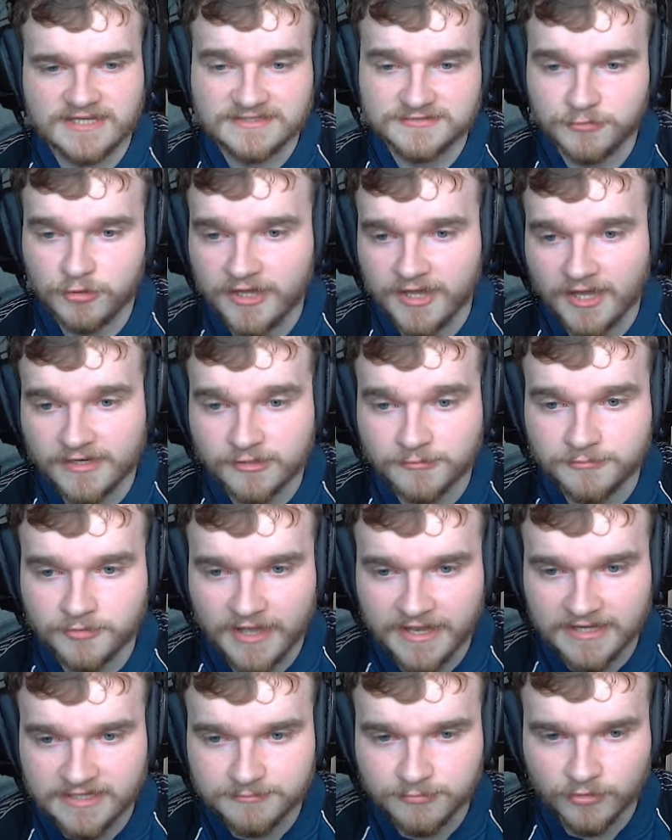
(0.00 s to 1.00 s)
why I don't
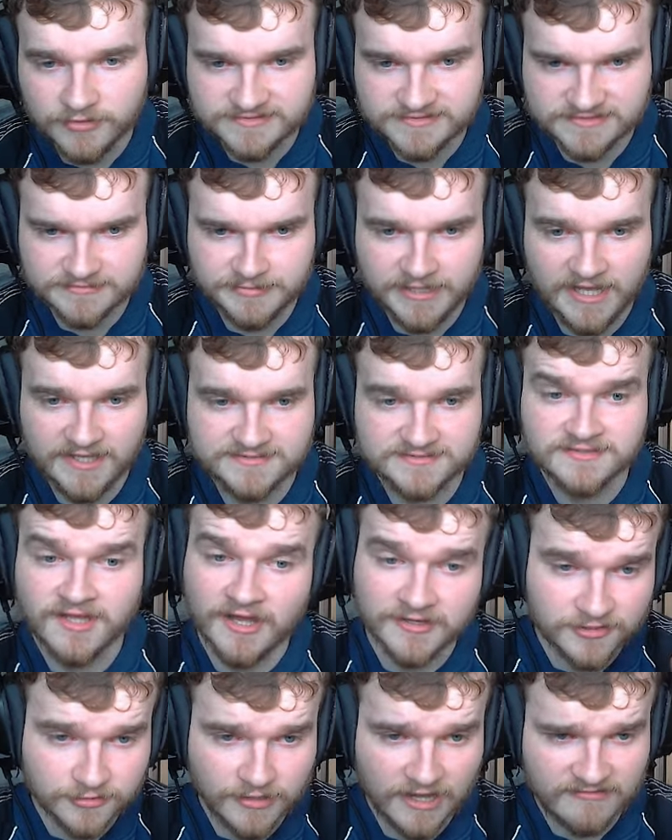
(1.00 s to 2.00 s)
put any points in the passing.
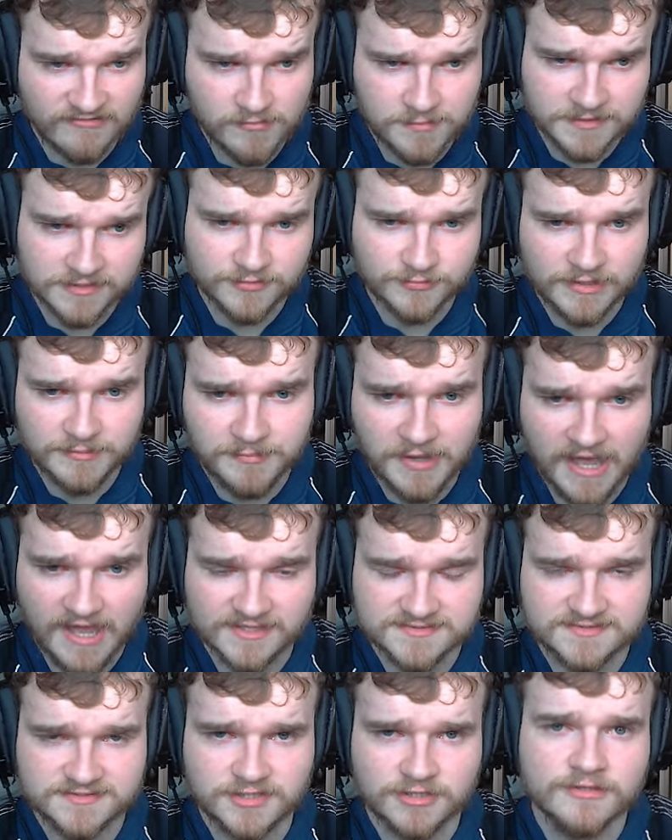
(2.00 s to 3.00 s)
I do have a build with
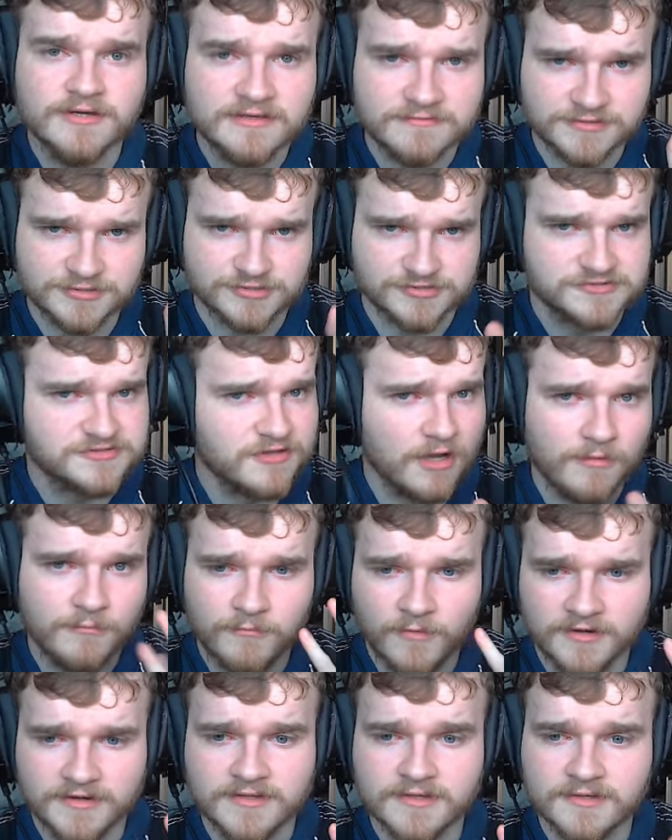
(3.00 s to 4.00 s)
passing though, if you just don't
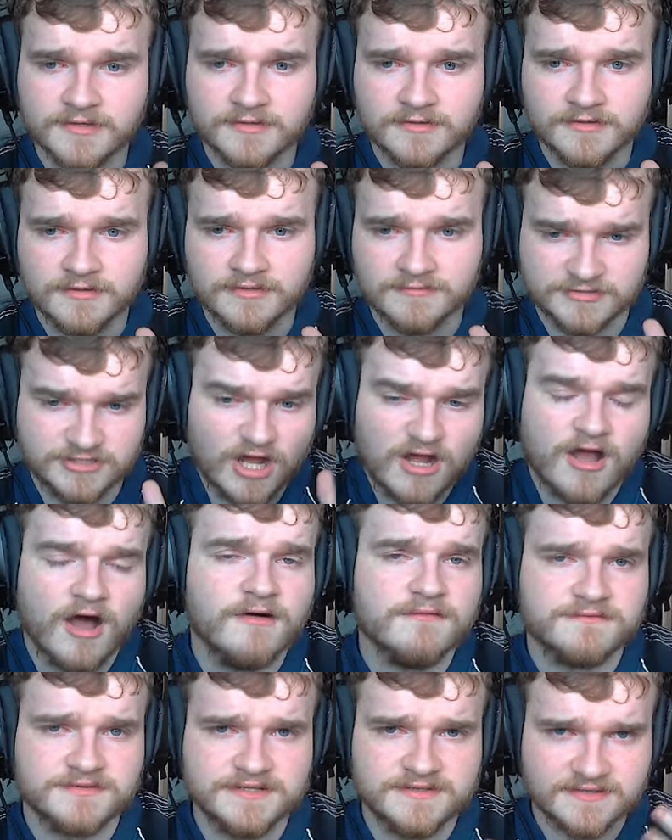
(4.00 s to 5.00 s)
want to, if you're not
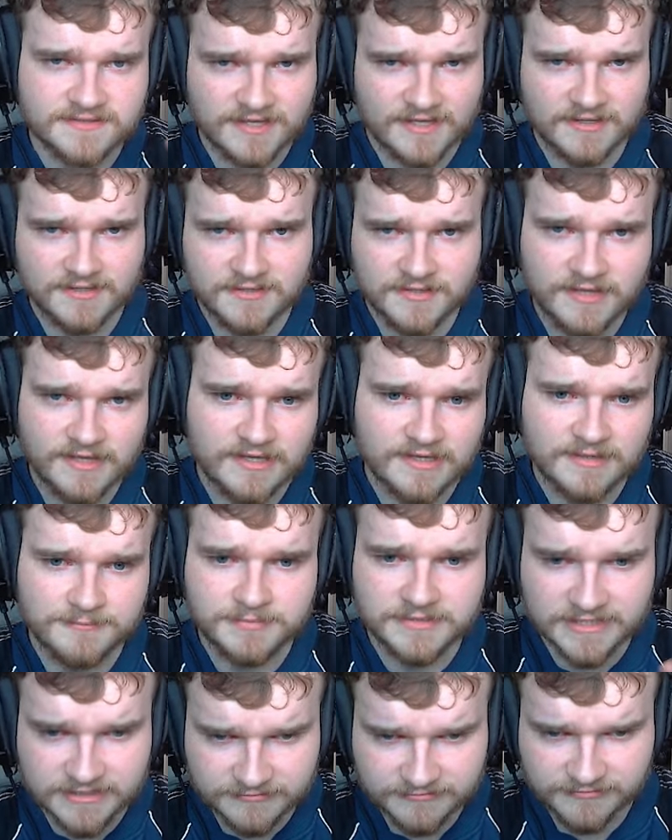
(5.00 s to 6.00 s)
confident in that
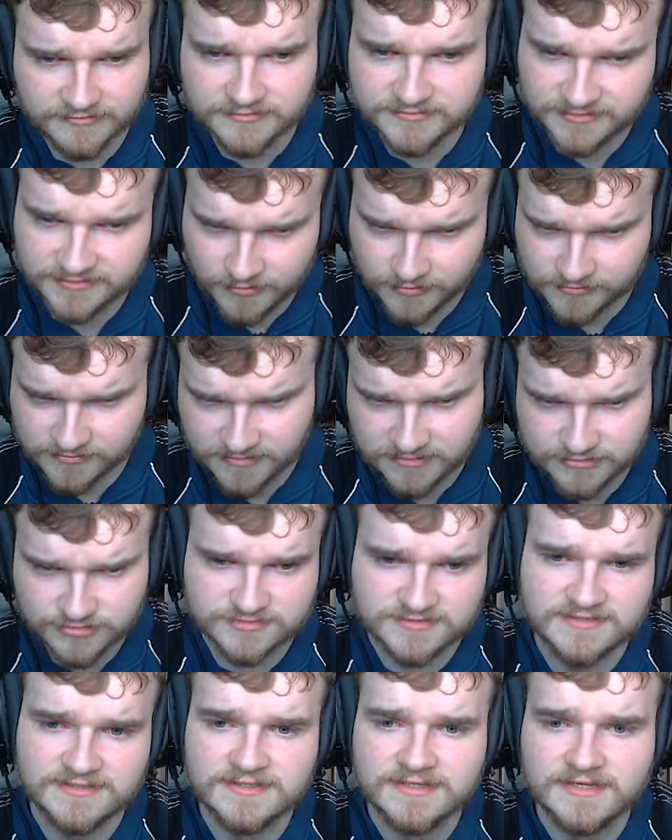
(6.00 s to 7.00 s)
belief, so
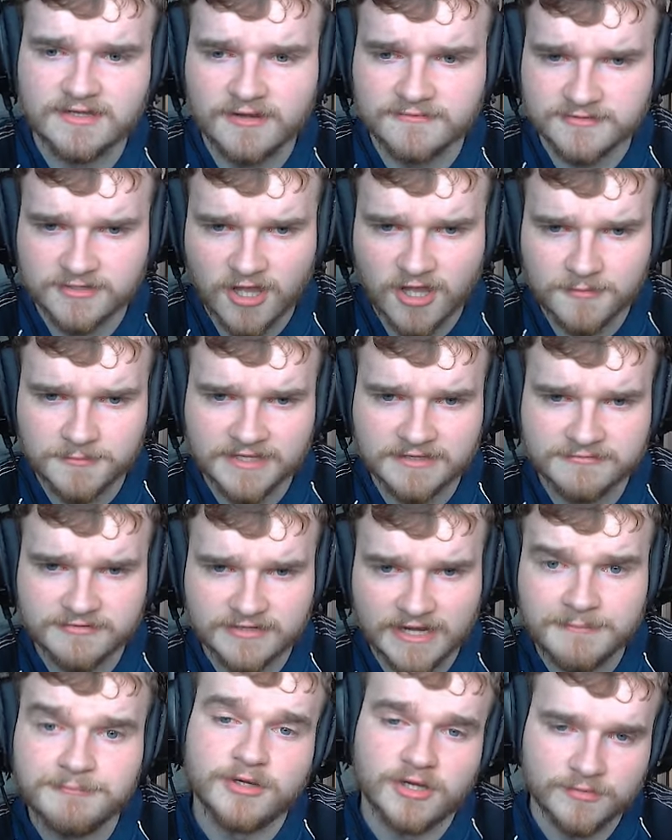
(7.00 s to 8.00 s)
just to kind of accommodate for
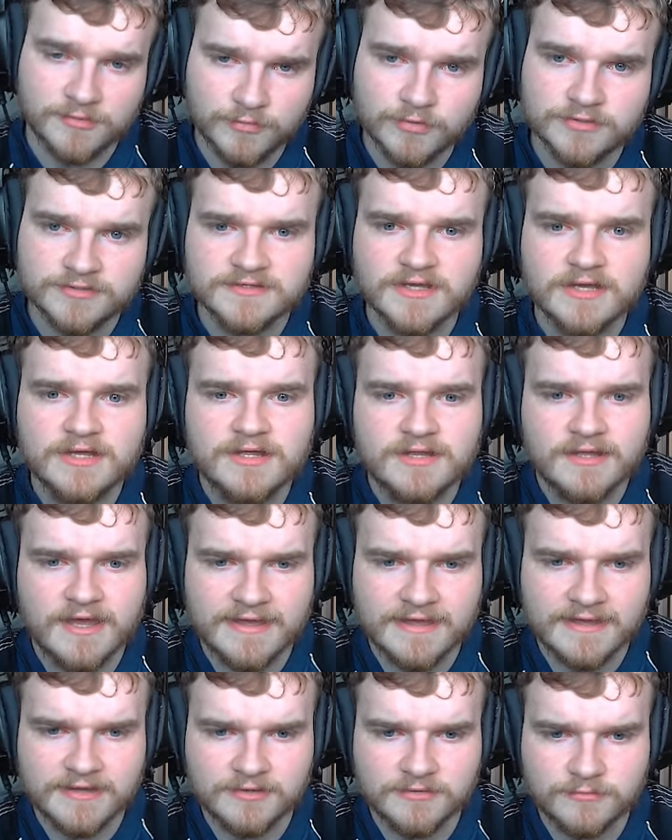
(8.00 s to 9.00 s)
that, but I
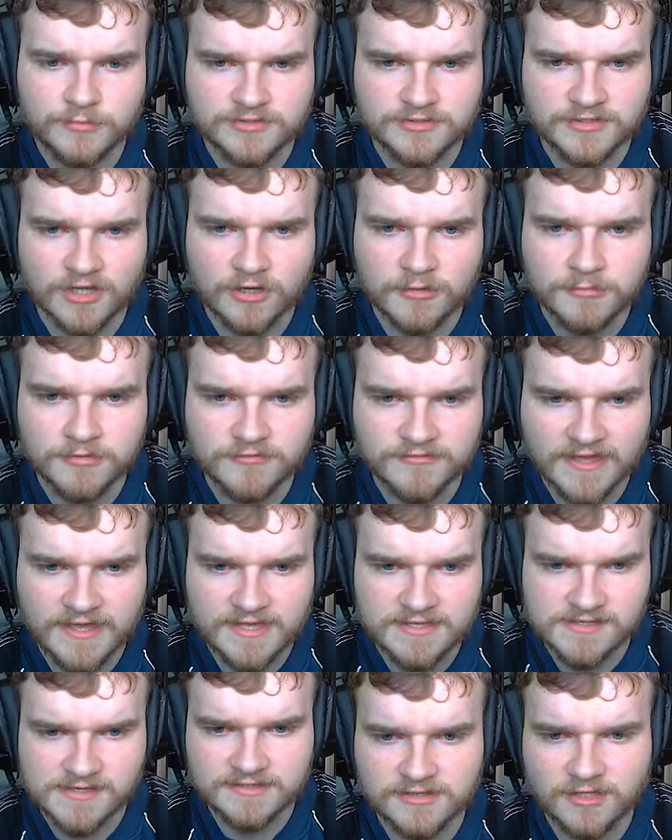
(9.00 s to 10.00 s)
wouldn't go above
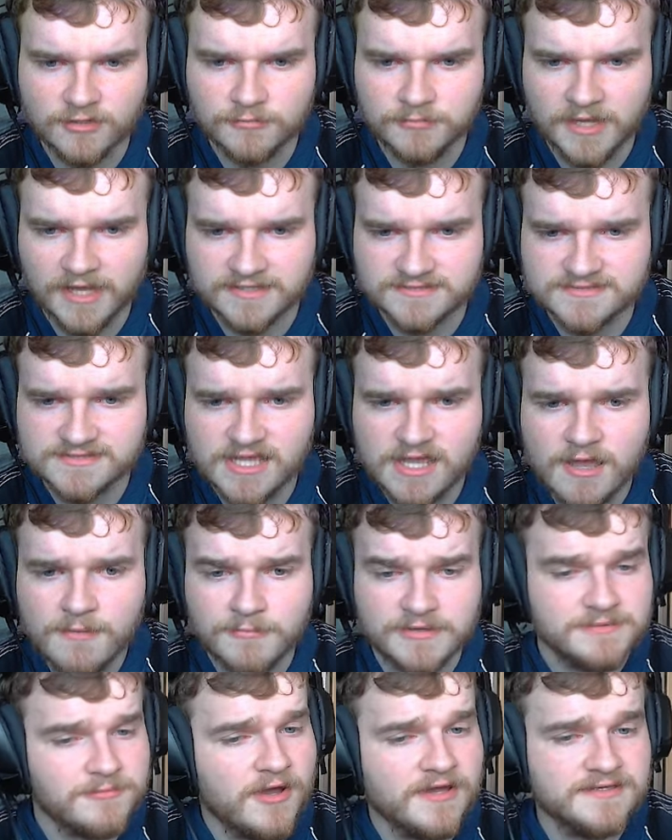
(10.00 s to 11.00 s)
88 pass.
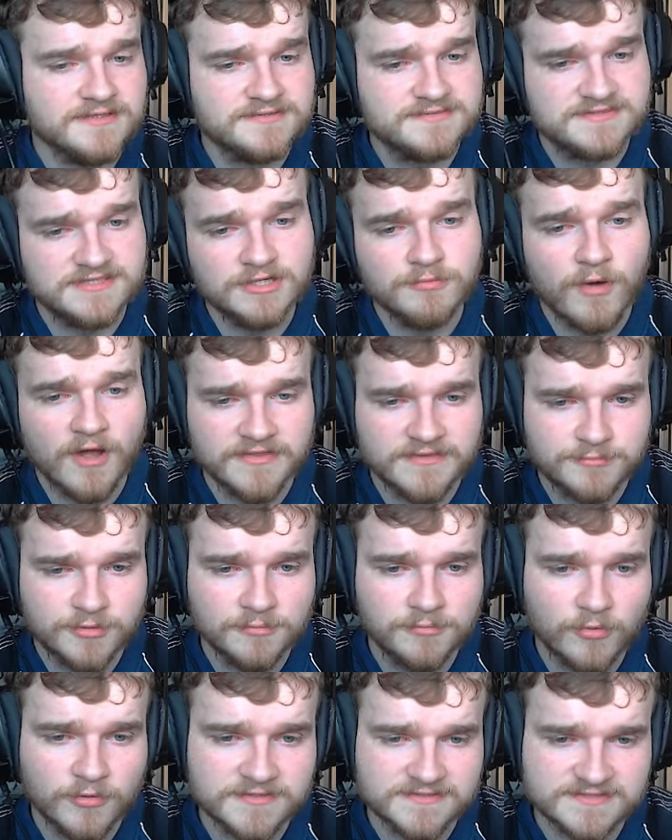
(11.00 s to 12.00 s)
But you might still want to
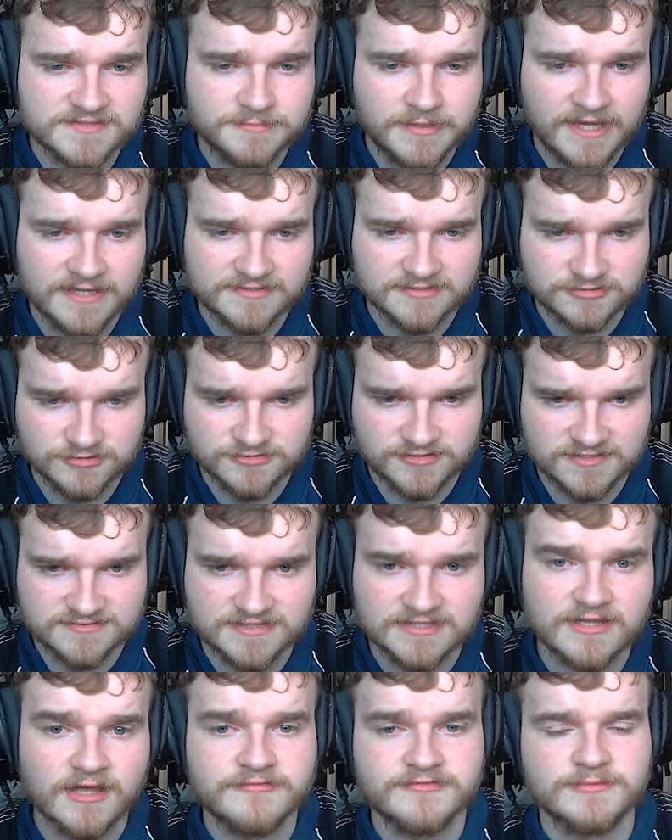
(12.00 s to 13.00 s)
put points in the passing just because
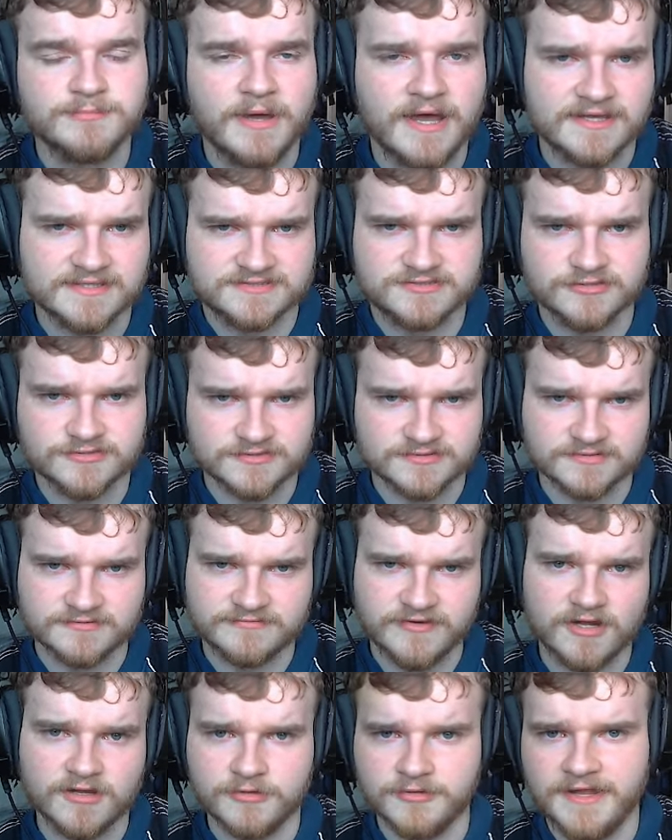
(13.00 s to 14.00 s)
the lofted pass doesn't
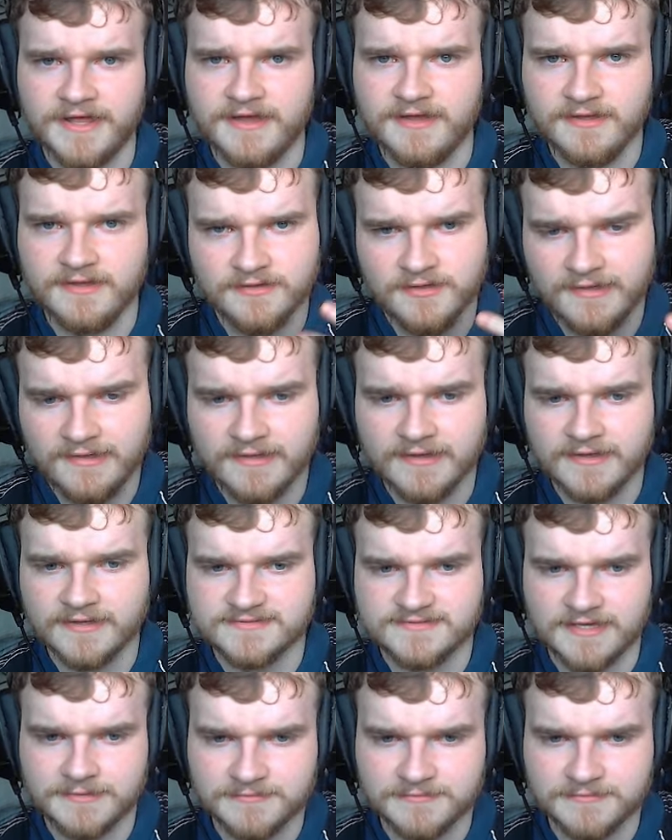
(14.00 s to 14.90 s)
follow that same